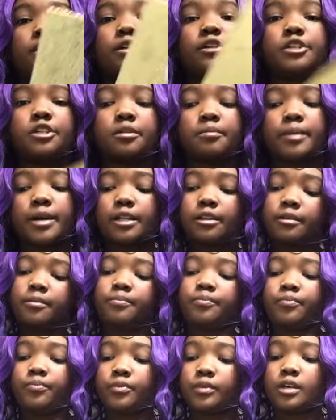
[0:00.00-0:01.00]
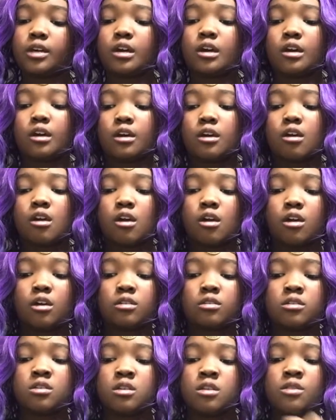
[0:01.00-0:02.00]
Okay, take your 30
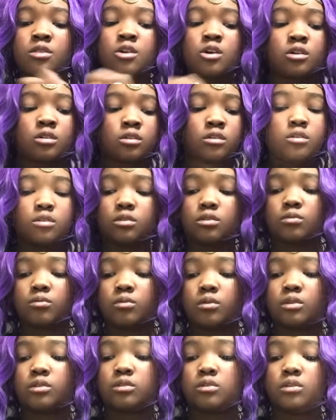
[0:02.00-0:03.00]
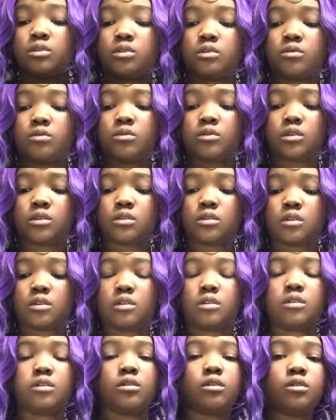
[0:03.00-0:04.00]
shade eyeshadow palette and you want to mix
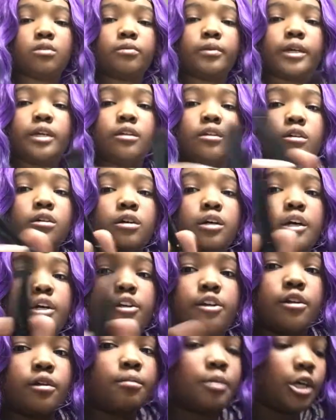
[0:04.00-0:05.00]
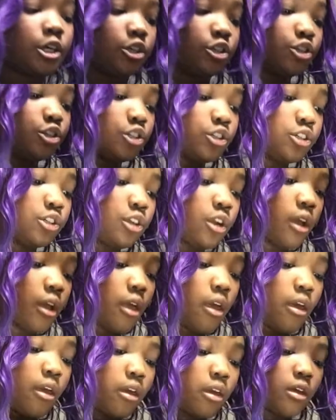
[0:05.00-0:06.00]
together. You want to take your regular
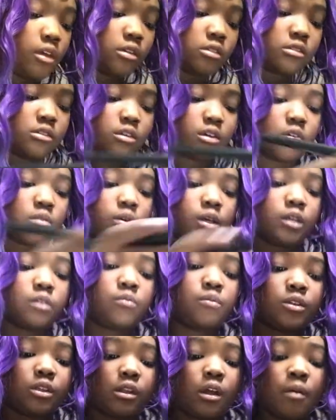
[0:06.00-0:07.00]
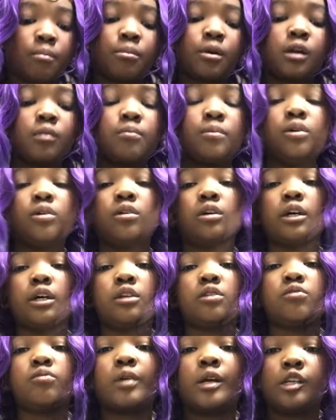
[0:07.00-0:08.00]
eyeshadow brush and you just want to mix together
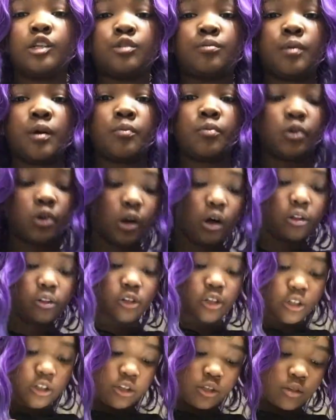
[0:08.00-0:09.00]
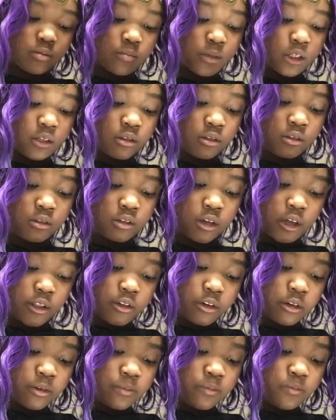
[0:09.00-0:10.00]
the purple color and the reddish purple color.
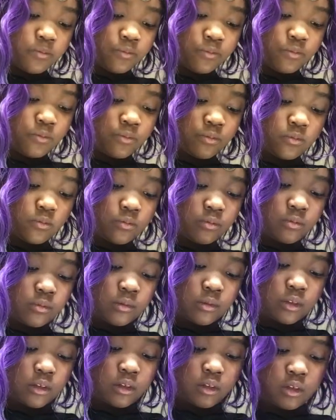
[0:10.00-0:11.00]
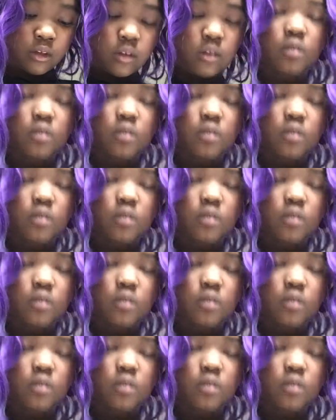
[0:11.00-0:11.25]
I'm using the color All